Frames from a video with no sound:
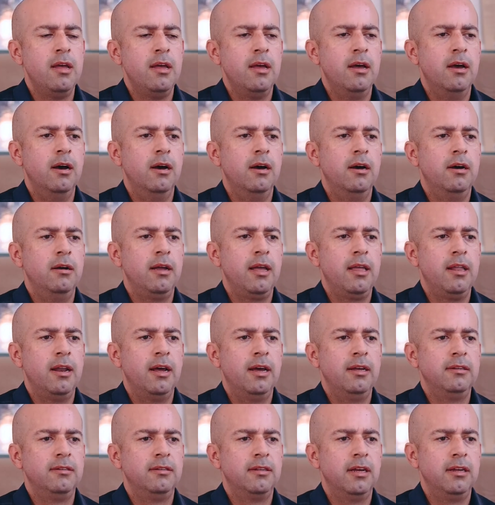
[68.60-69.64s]
And
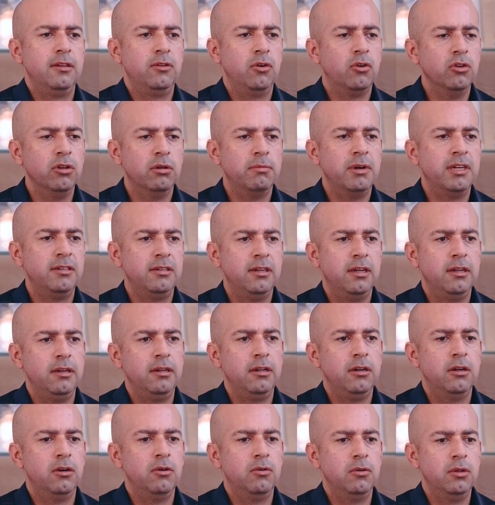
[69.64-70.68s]
I told him, I said,
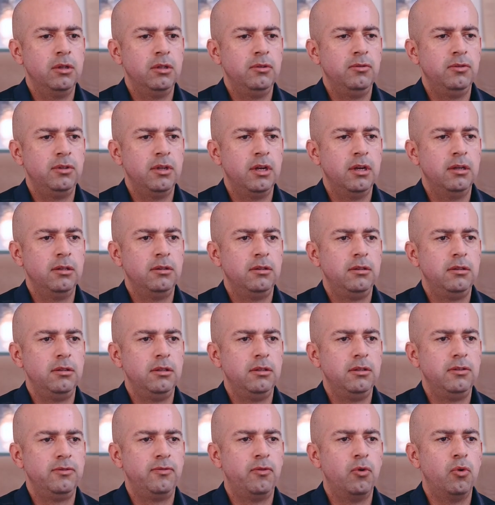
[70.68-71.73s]
you know,
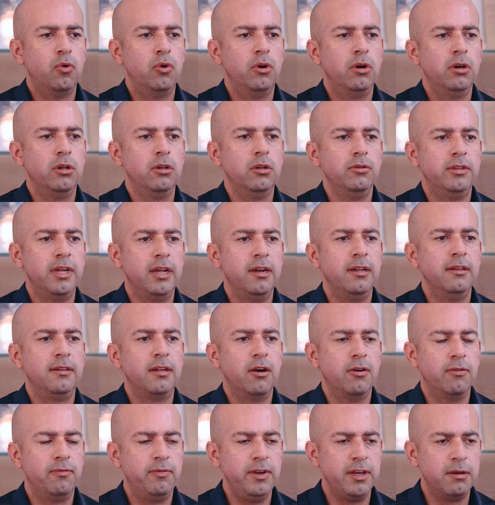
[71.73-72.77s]
it's for Lieutenant
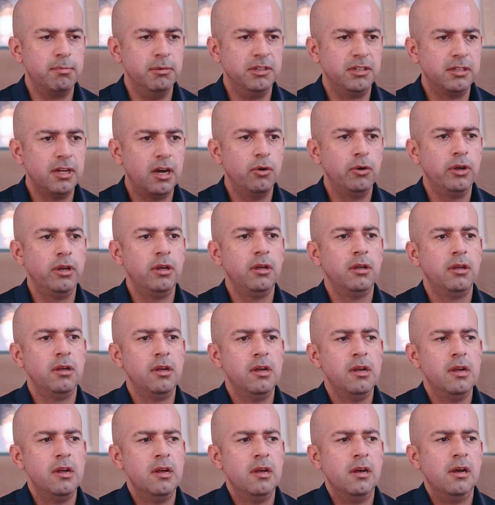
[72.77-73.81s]
Taufik MISSAOUI,
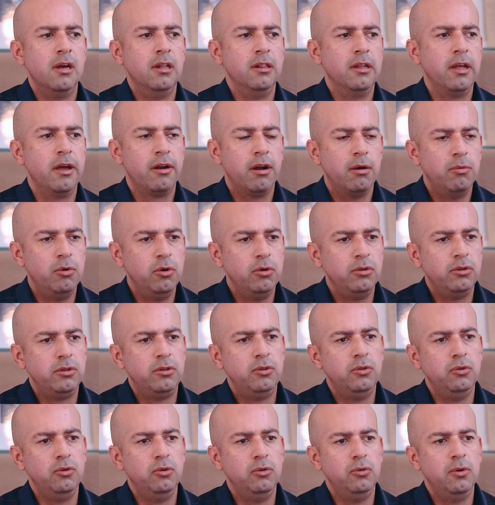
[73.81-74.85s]

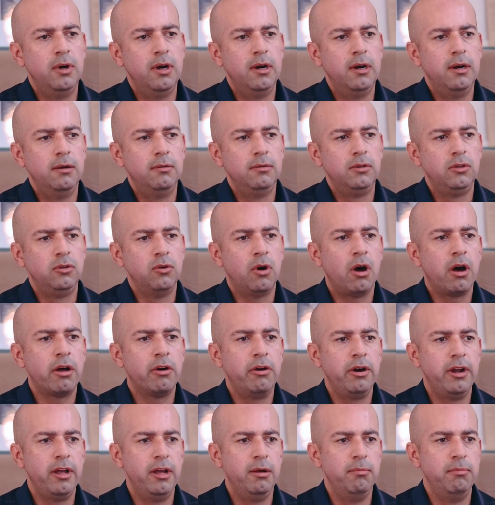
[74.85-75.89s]
to
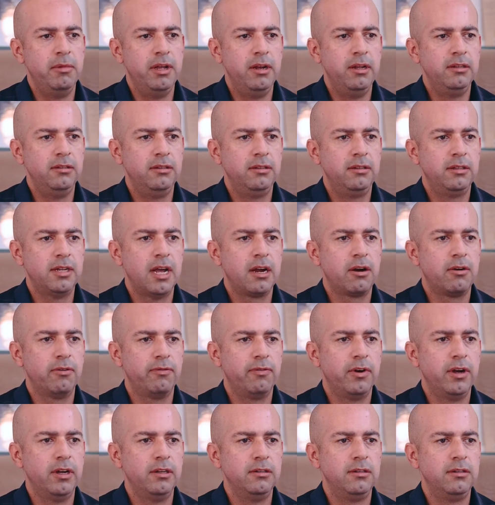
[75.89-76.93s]
honor him and his
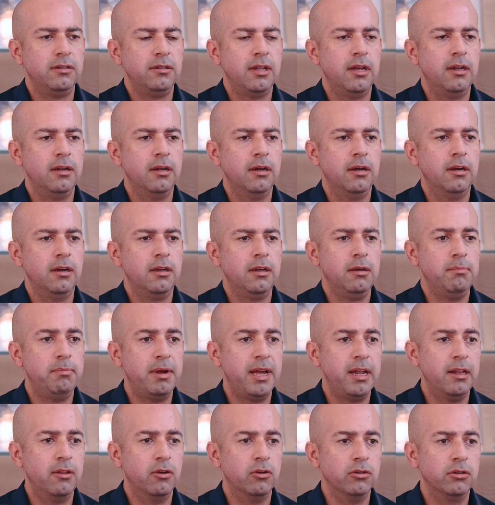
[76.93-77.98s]
sacrifice that he
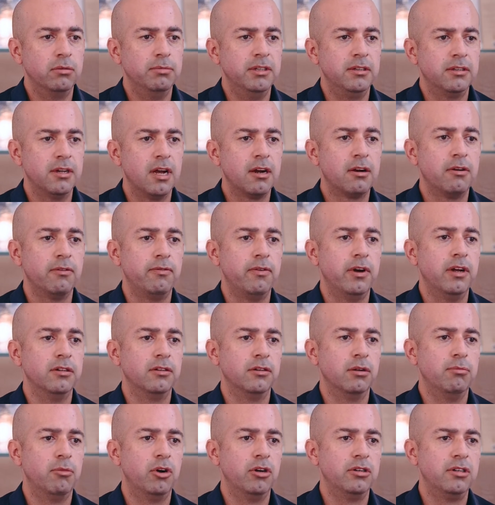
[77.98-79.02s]
paid the ultimate
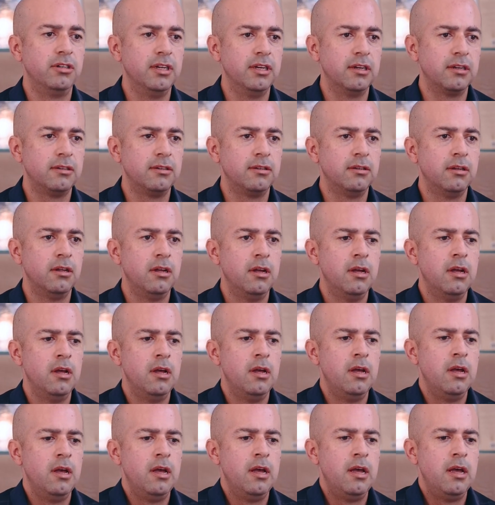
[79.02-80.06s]
sacrifice on March 6th.
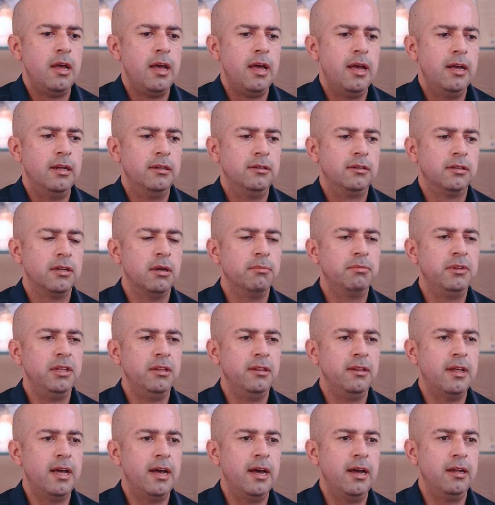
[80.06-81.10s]
And
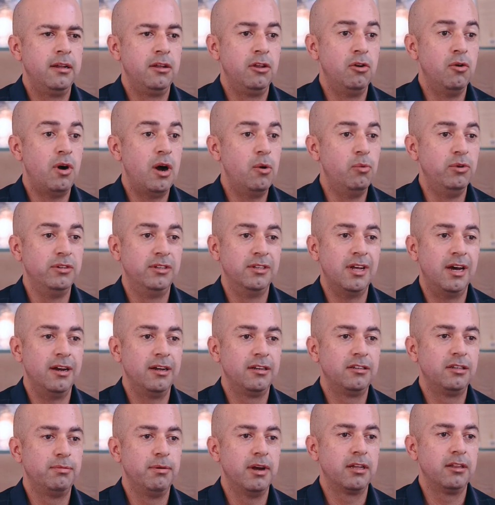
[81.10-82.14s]
something that, you know, I was not
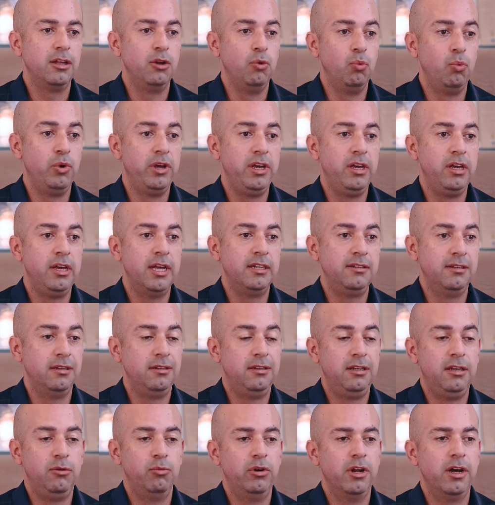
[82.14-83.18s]
expecting, we as a
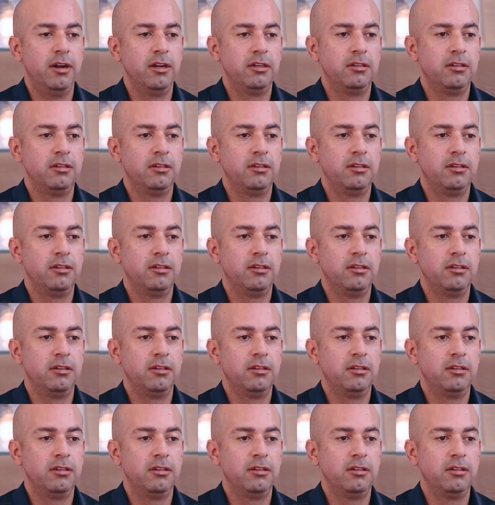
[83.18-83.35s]
team were not